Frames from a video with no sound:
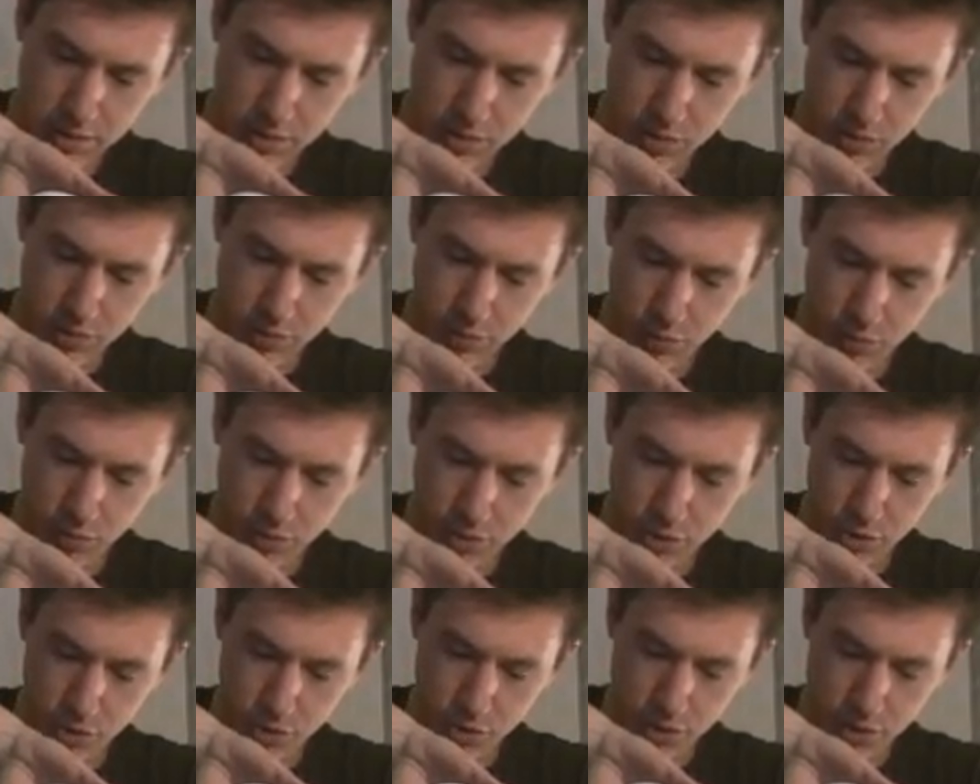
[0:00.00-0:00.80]
to
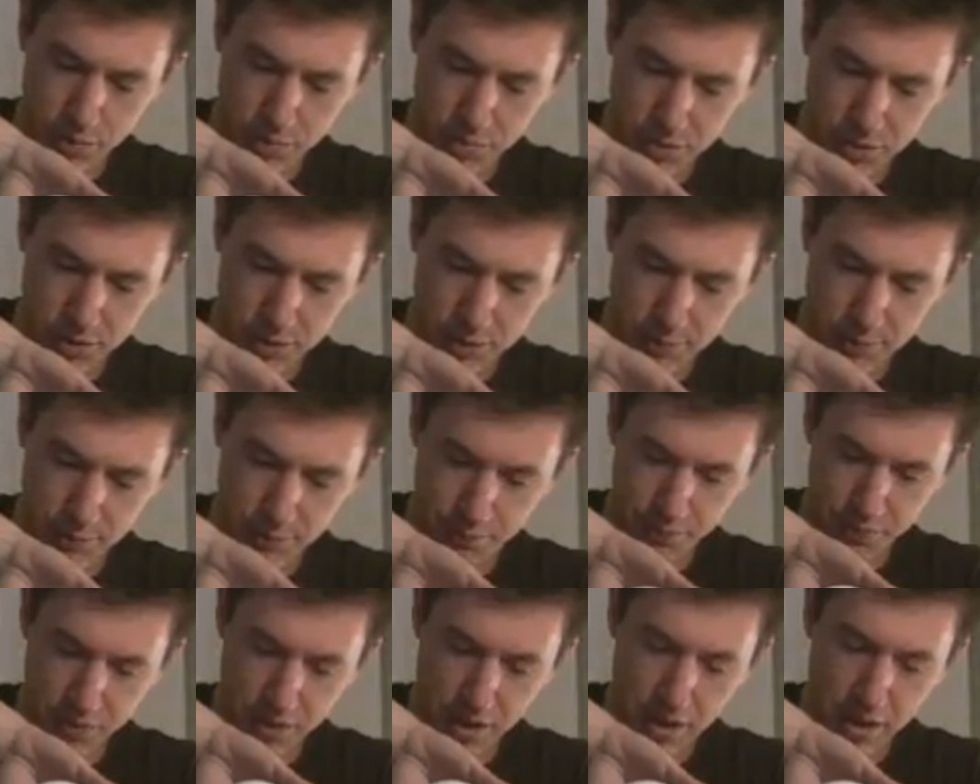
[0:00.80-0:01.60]
avoid drips.
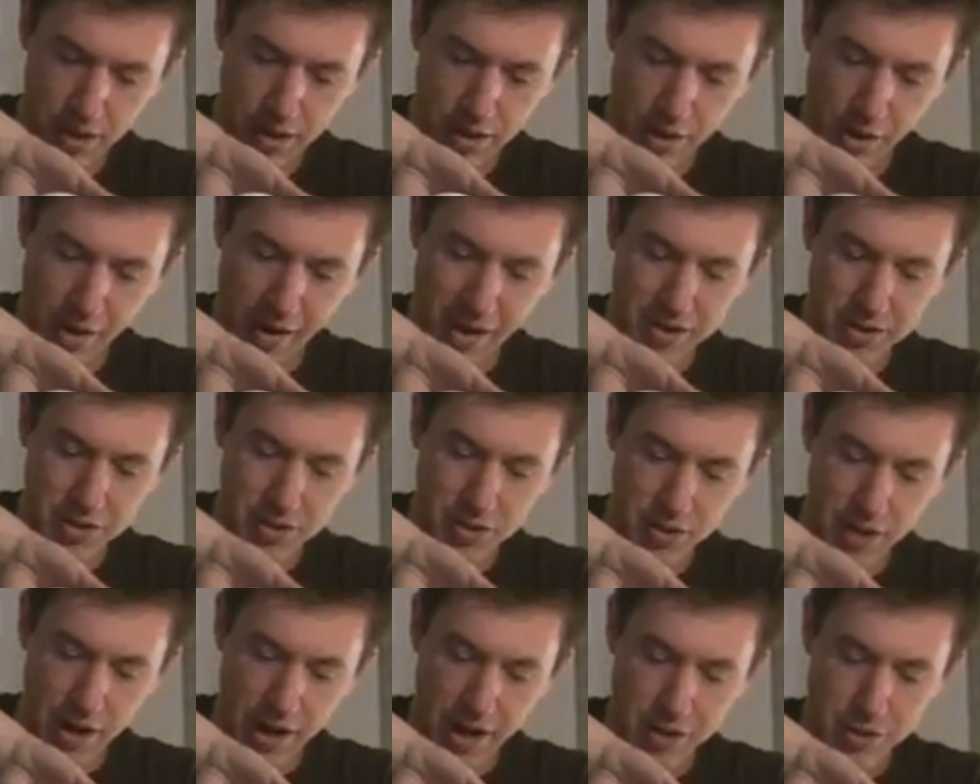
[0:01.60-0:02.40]
Now
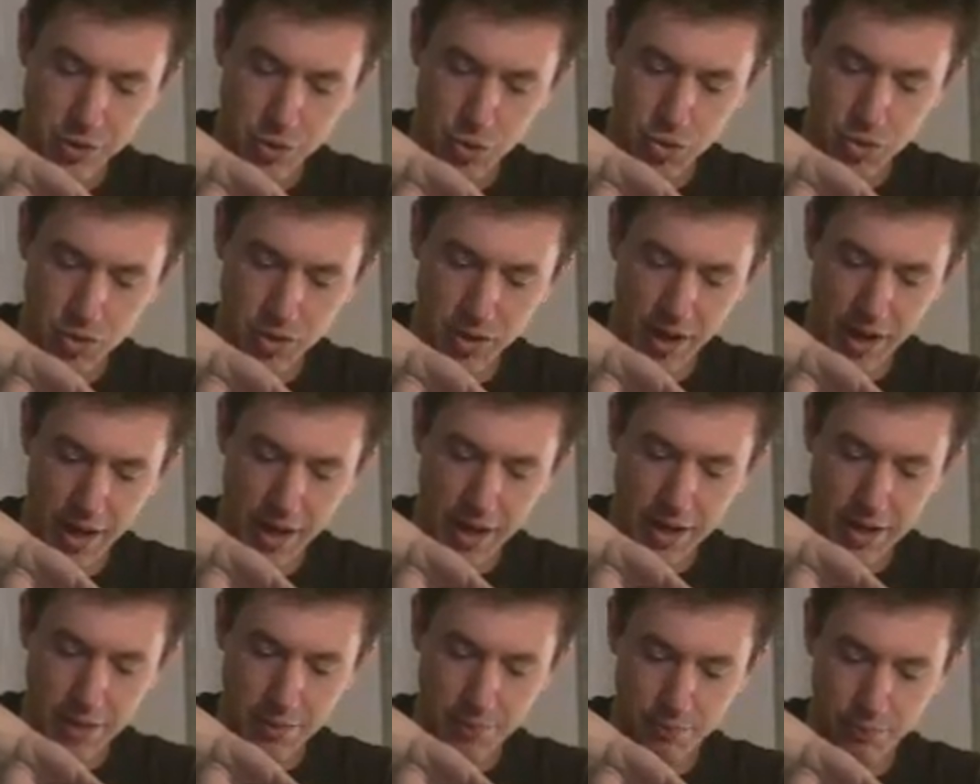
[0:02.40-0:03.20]
I used
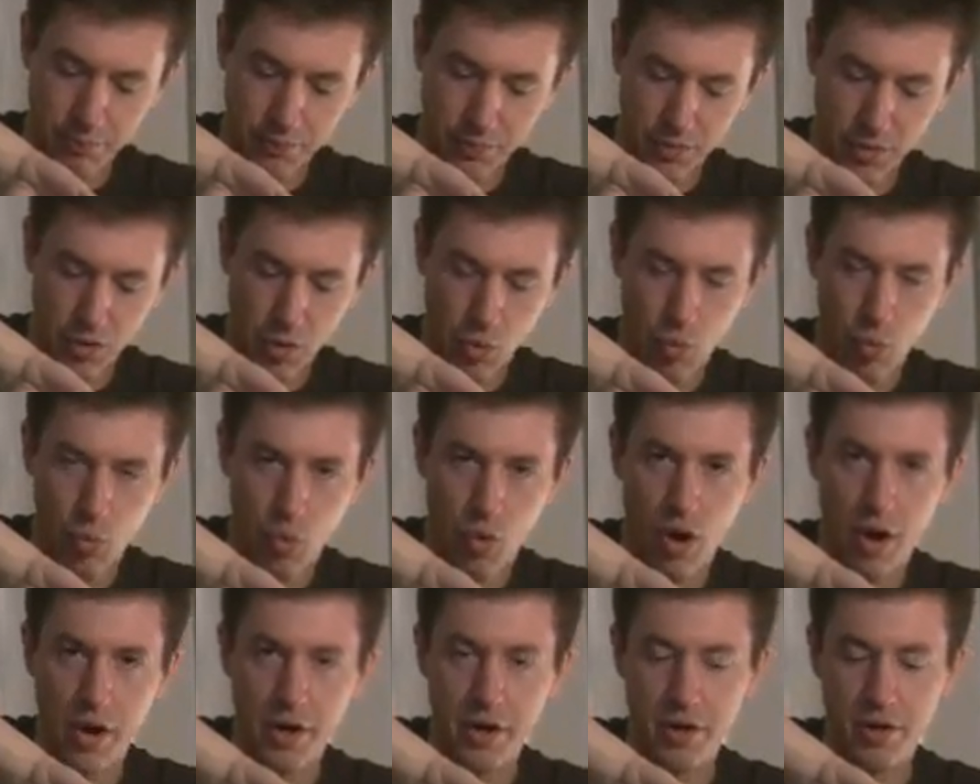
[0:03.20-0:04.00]
a
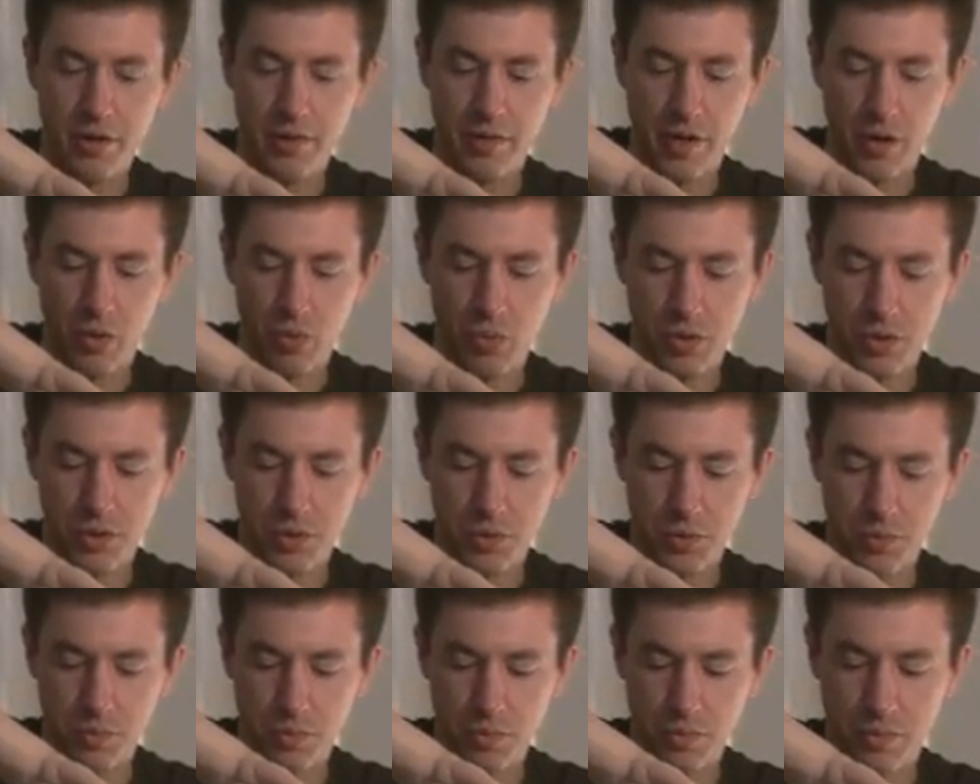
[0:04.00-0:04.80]
water that
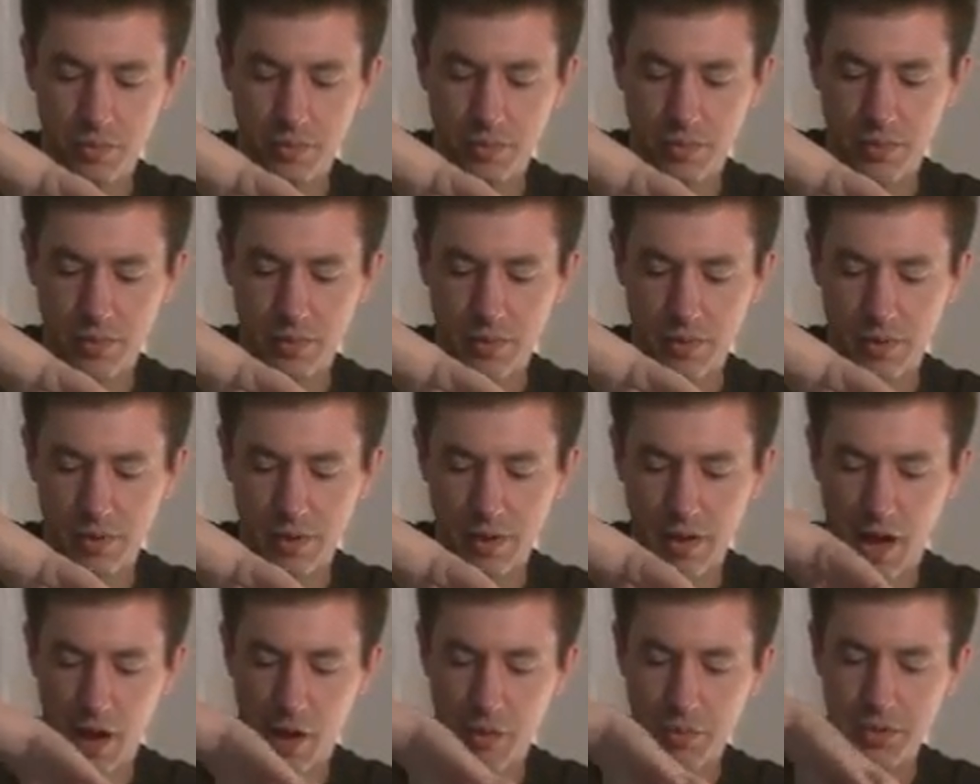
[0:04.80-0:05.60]
was,
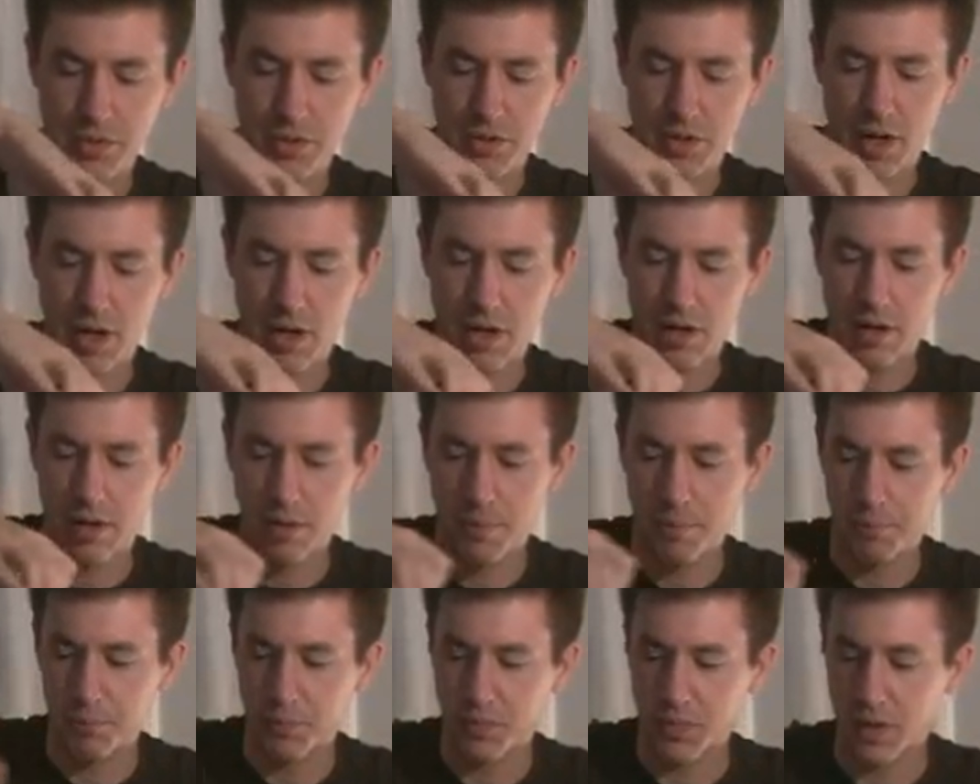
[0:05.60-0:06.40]
I would say,
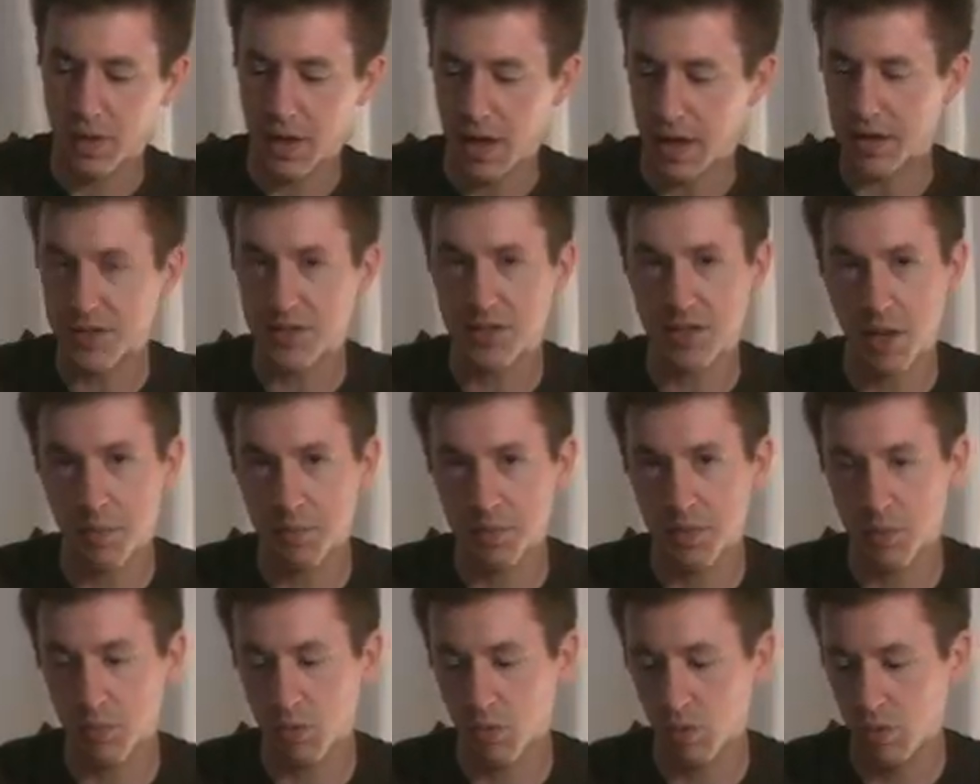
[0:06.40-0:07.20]

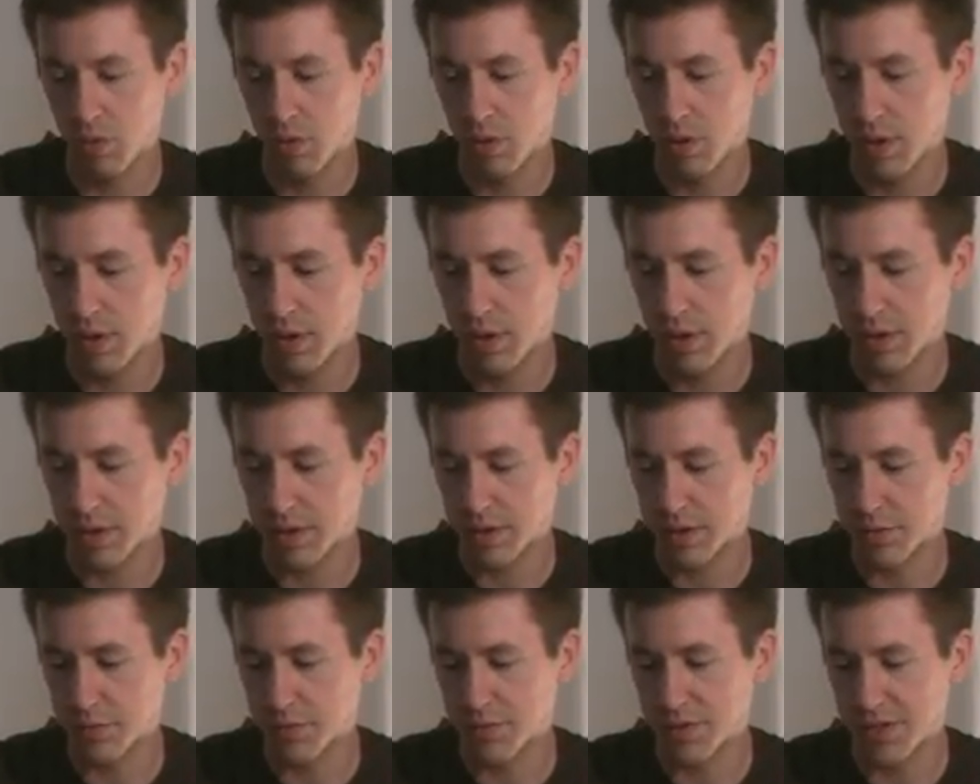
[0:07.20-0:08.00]
acceptable
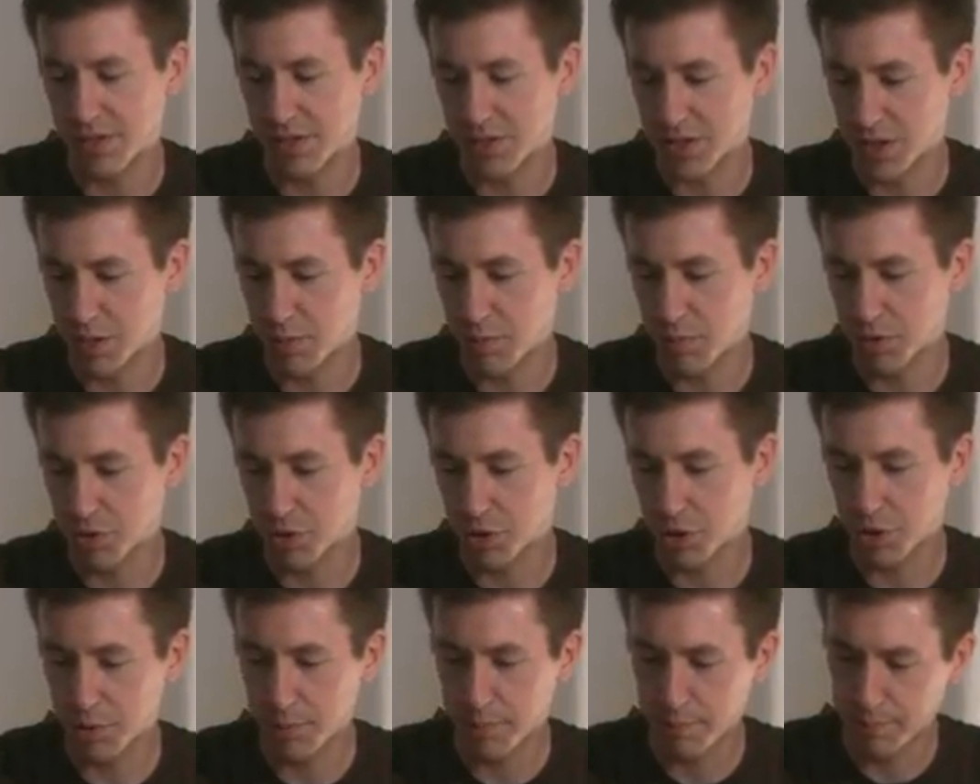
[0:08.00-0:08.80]
in
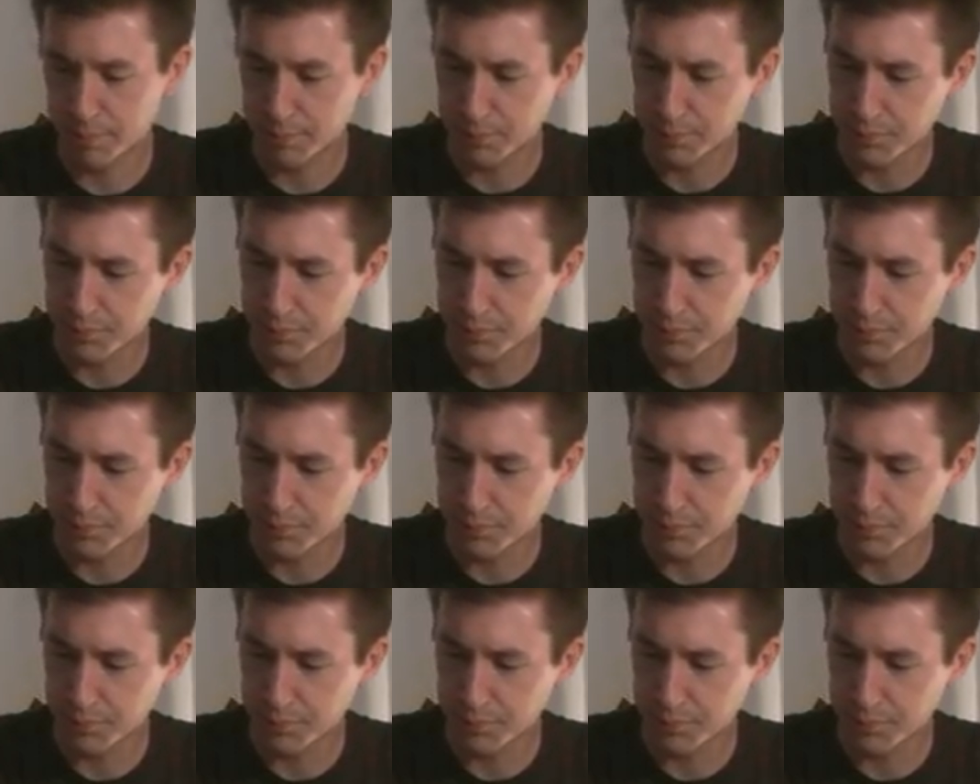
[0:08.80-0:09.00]
temperature.